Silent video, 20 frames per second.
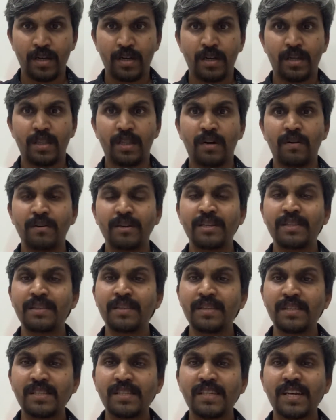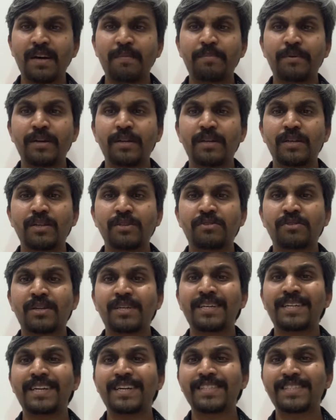Now in this chapter it is
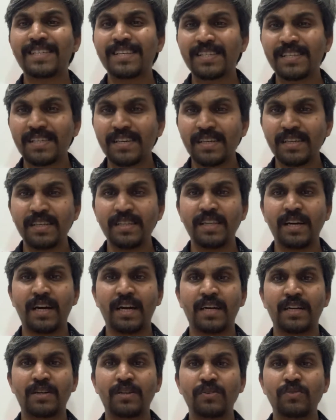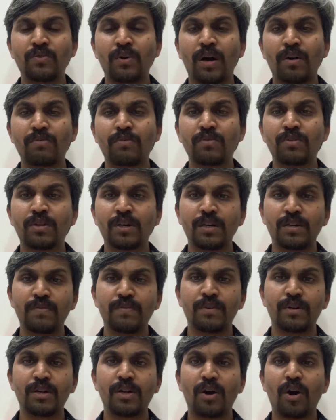not necessary that you have to
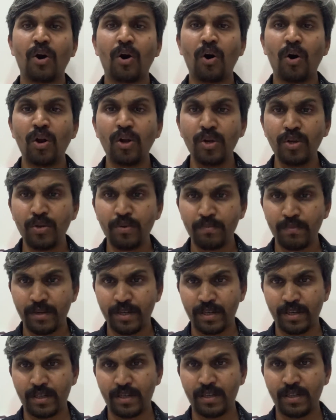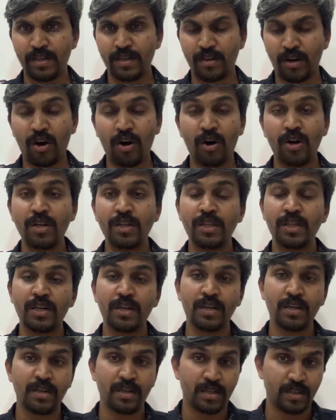convert all numerical, all
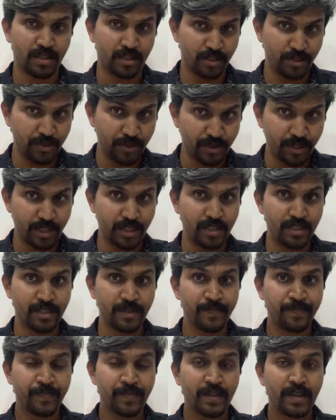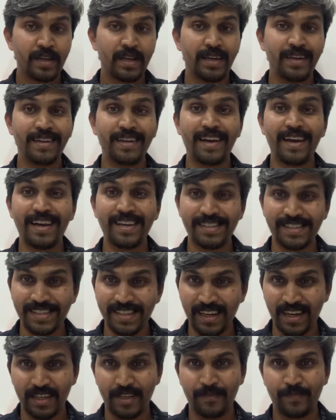the units in
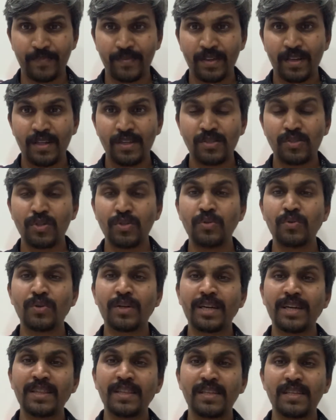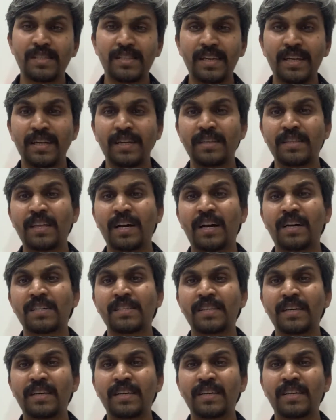SI. So you can say, they are
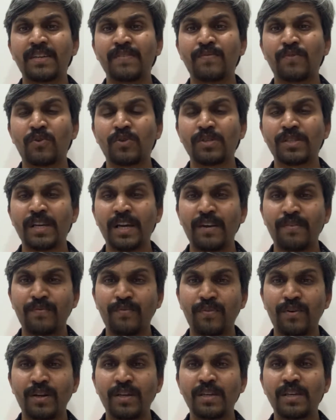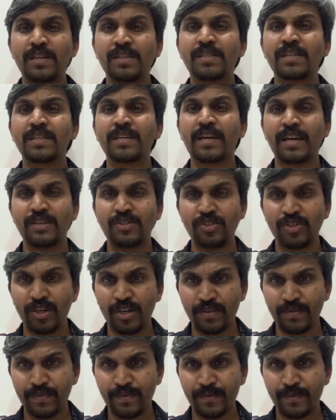saying ki force F1 is in kgf,